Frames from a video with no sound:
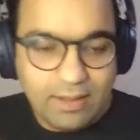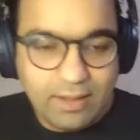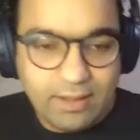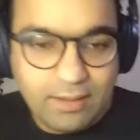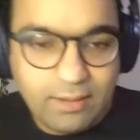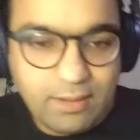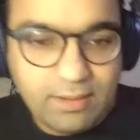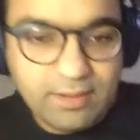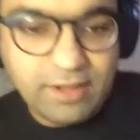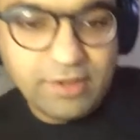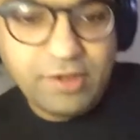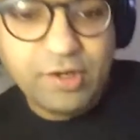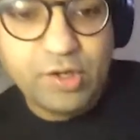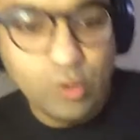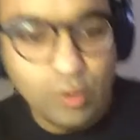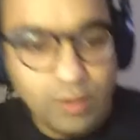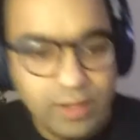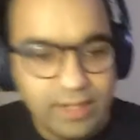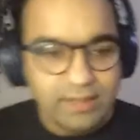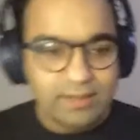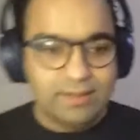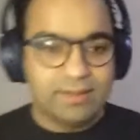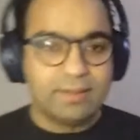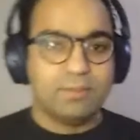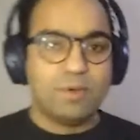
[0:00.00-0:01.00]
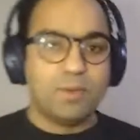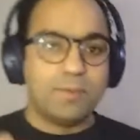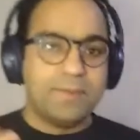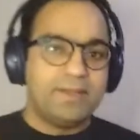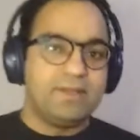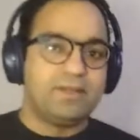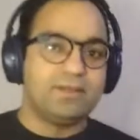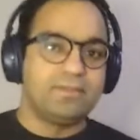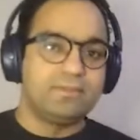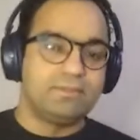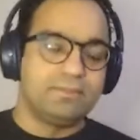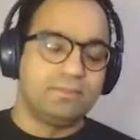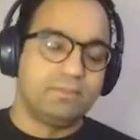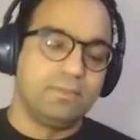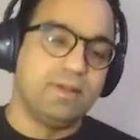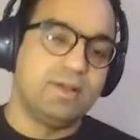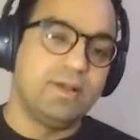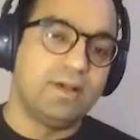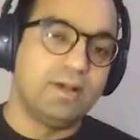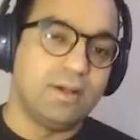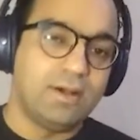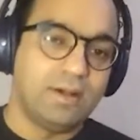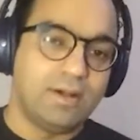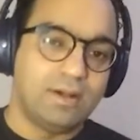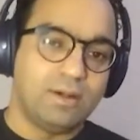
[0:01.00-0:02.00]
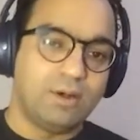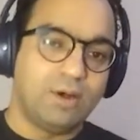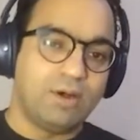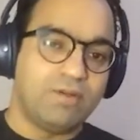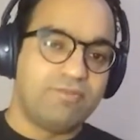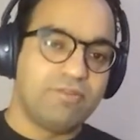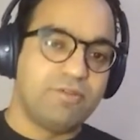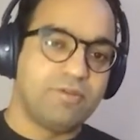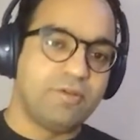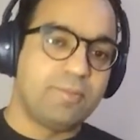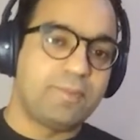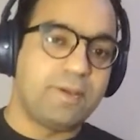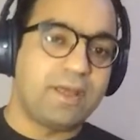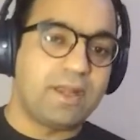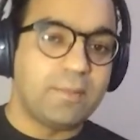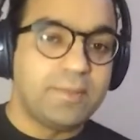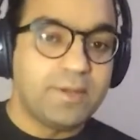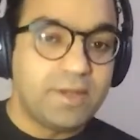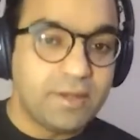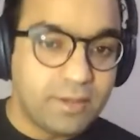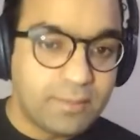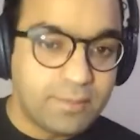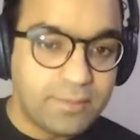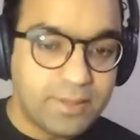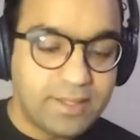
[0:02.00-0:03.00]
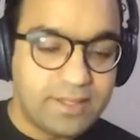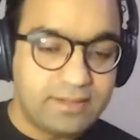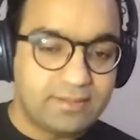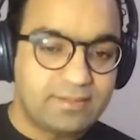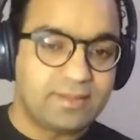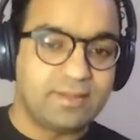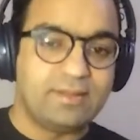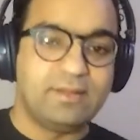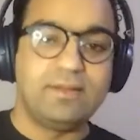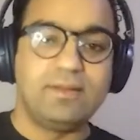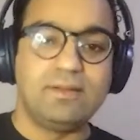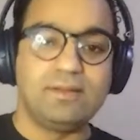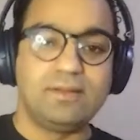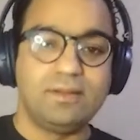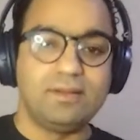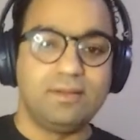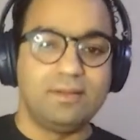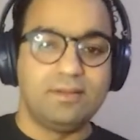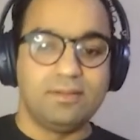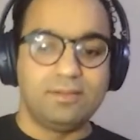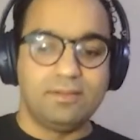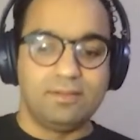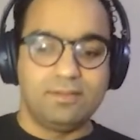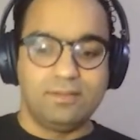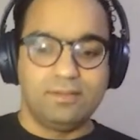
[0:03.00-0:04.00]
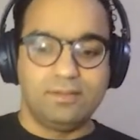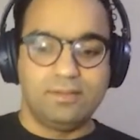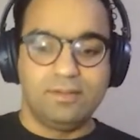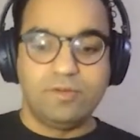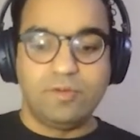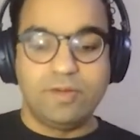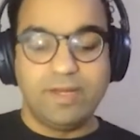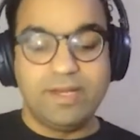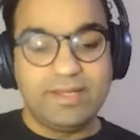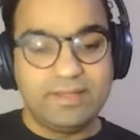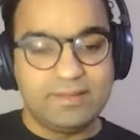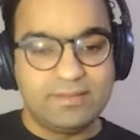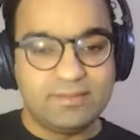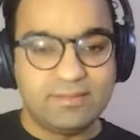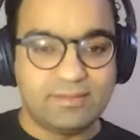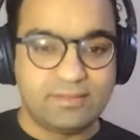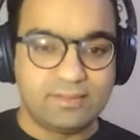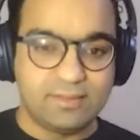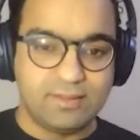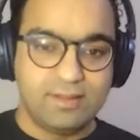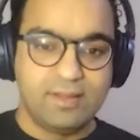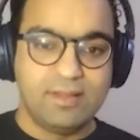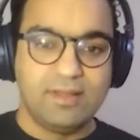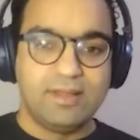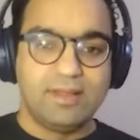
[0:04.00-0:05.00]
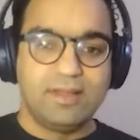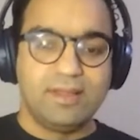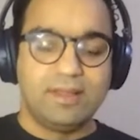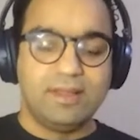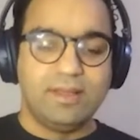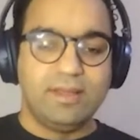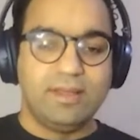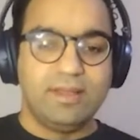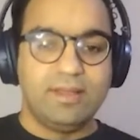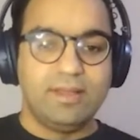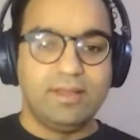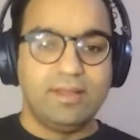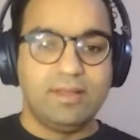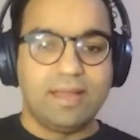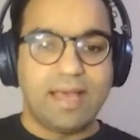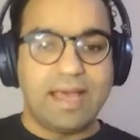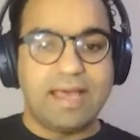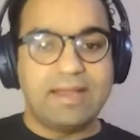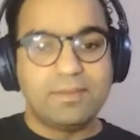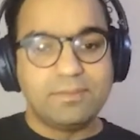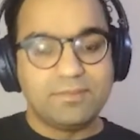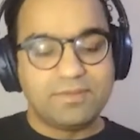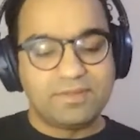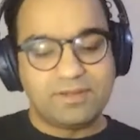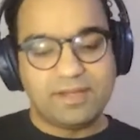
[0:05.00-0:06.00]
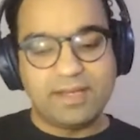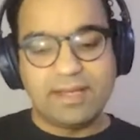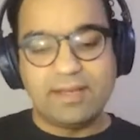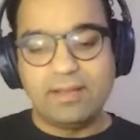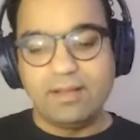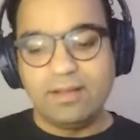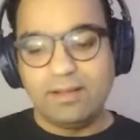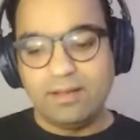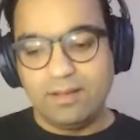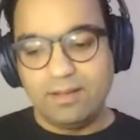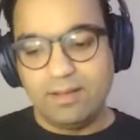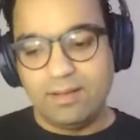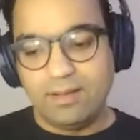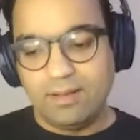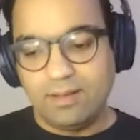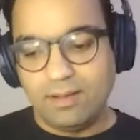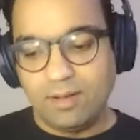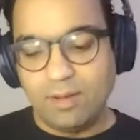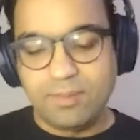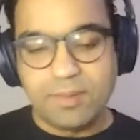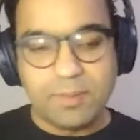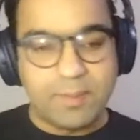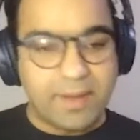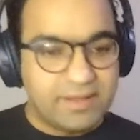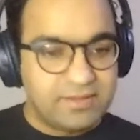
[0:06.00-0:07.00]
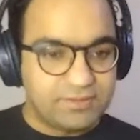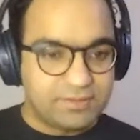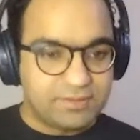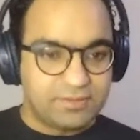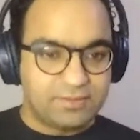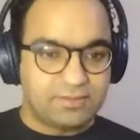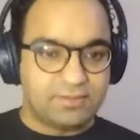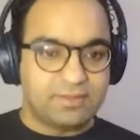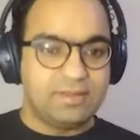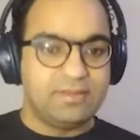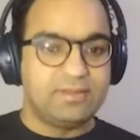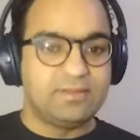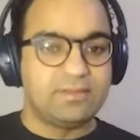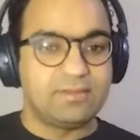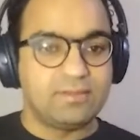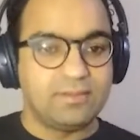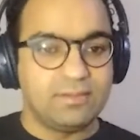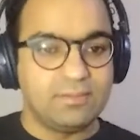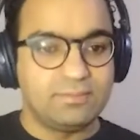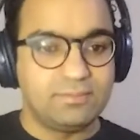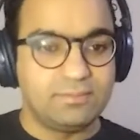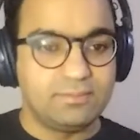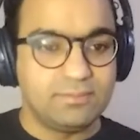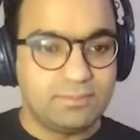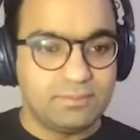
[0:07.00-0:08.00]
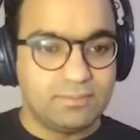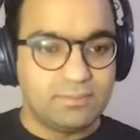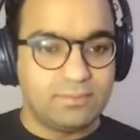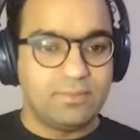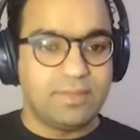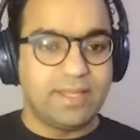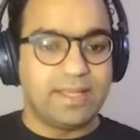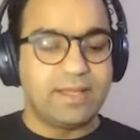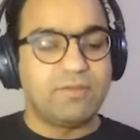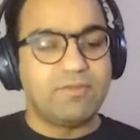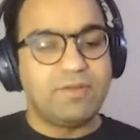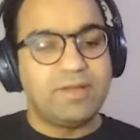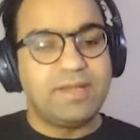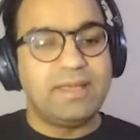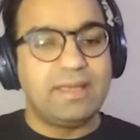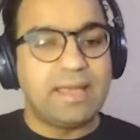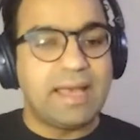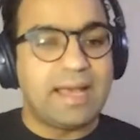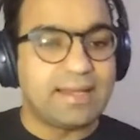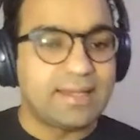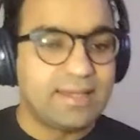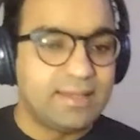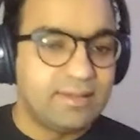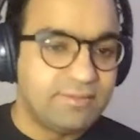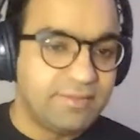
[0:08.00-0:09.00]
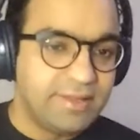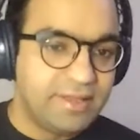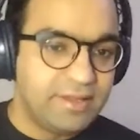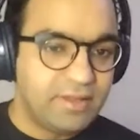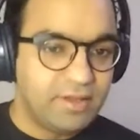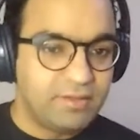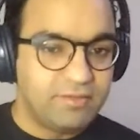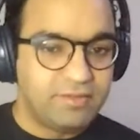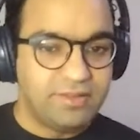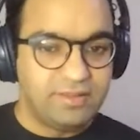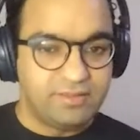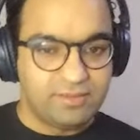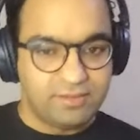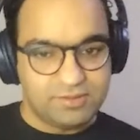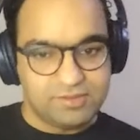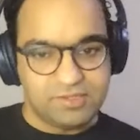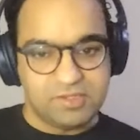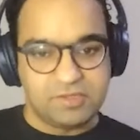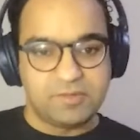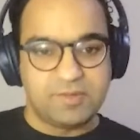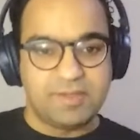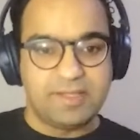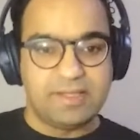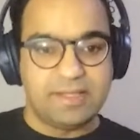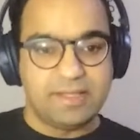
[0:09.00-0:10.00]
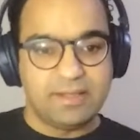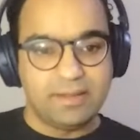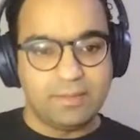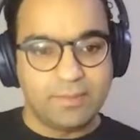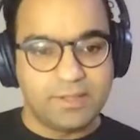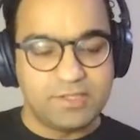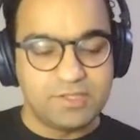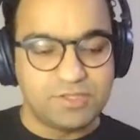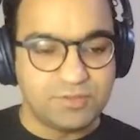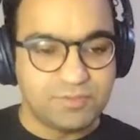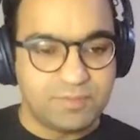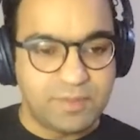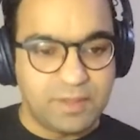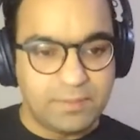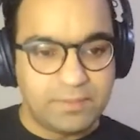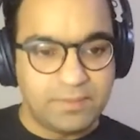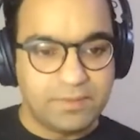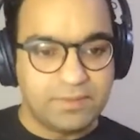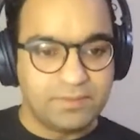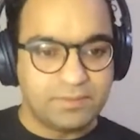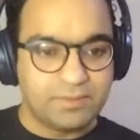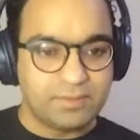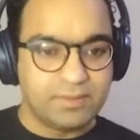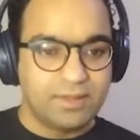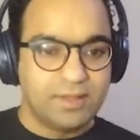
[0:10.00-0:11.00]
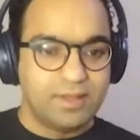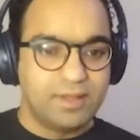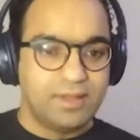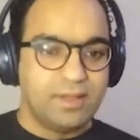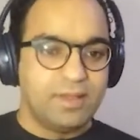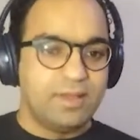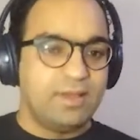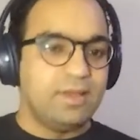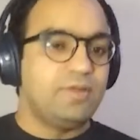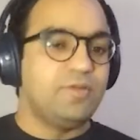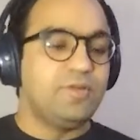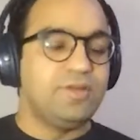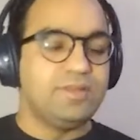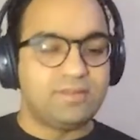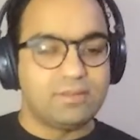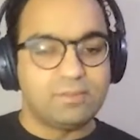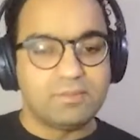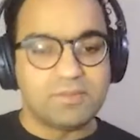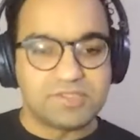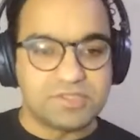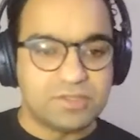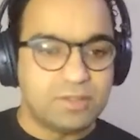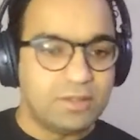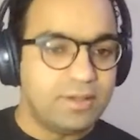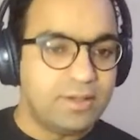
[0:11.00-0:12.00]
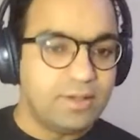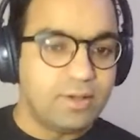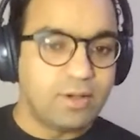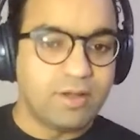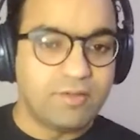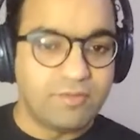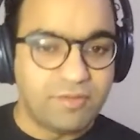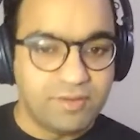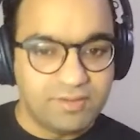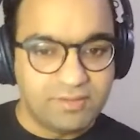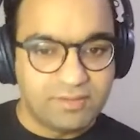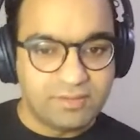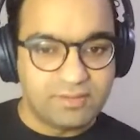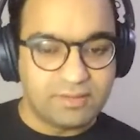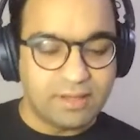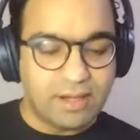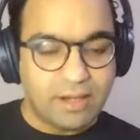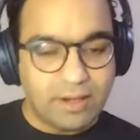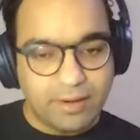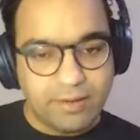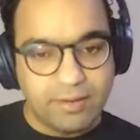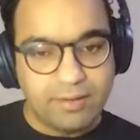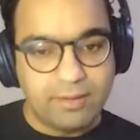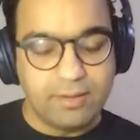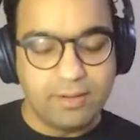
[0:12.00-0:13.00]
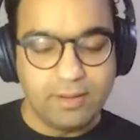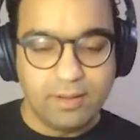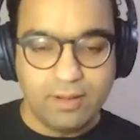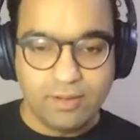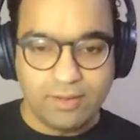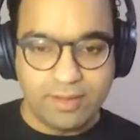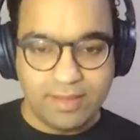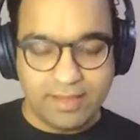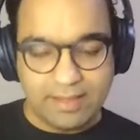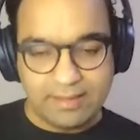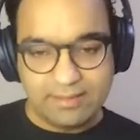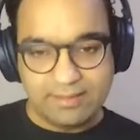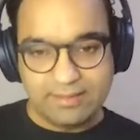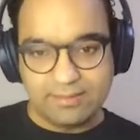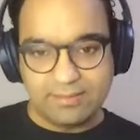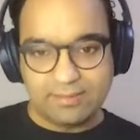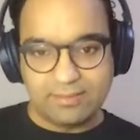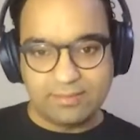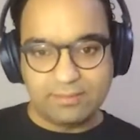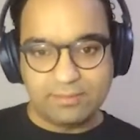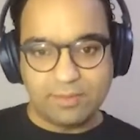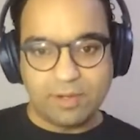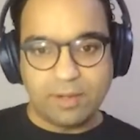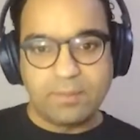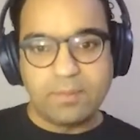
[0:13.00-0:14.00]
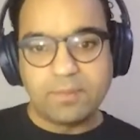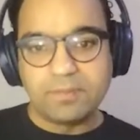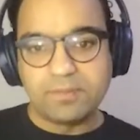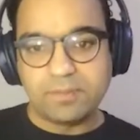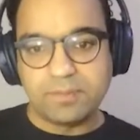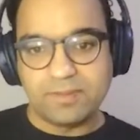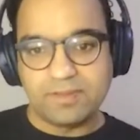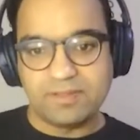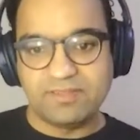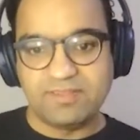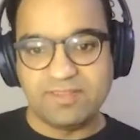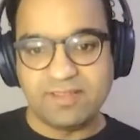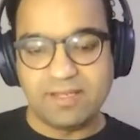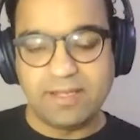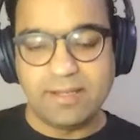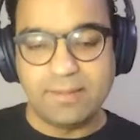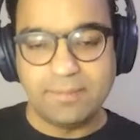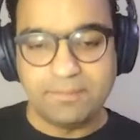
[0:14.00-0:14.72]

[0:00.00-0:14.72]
controlling the momentum of your parameter updates and gradients in Adam style optimizers is like a very active area of research as well. And a bunch of papers in recent machine learning conferences are looking at this problem specifically.